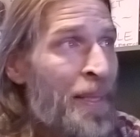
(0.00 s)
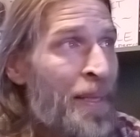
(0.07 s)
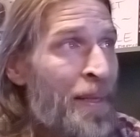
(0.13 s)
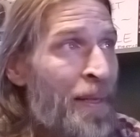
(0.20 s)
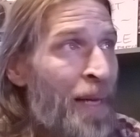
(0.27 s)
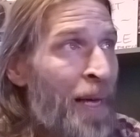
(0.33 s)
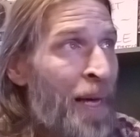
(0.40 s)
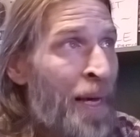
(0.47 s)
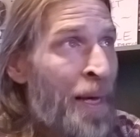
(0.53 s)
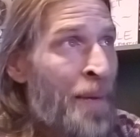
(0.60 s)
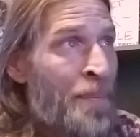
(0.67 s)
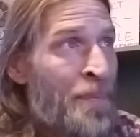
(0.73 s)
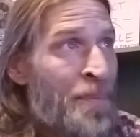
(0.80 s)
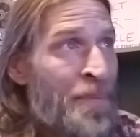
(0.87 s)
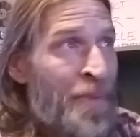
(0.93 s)

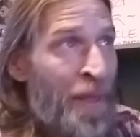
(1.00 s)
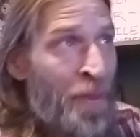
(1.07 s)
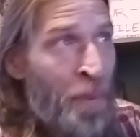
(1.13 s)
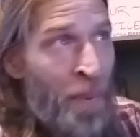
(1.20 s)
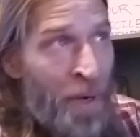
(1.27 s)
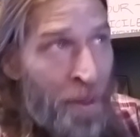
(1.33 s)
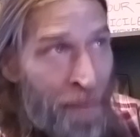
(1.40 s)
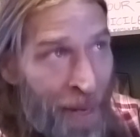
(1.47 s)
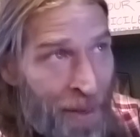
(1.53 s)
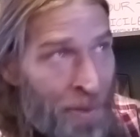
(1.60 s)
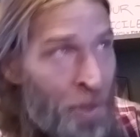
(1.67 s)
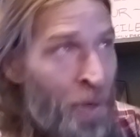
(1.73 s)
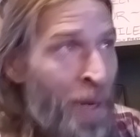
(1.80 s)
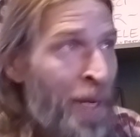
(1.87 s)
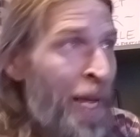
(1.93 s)
Then the one about
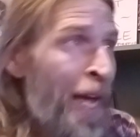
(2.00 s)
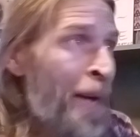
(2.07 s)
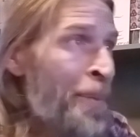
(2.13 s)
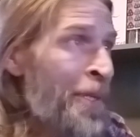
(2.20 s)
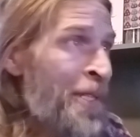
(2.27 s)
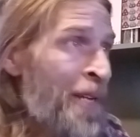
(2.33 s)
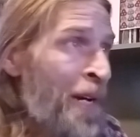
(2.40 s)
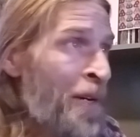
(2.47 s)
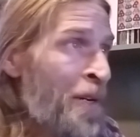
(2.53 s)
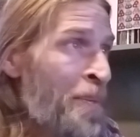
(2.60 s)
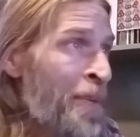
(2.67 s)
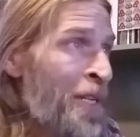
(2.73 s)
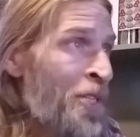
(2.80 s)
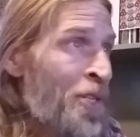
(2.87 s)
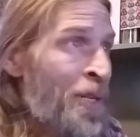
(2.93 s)
drug habits I already
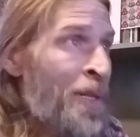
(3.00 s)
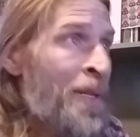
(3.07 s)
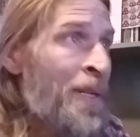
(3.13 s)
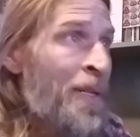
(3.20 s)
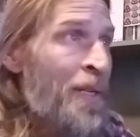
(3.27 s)
mentioned.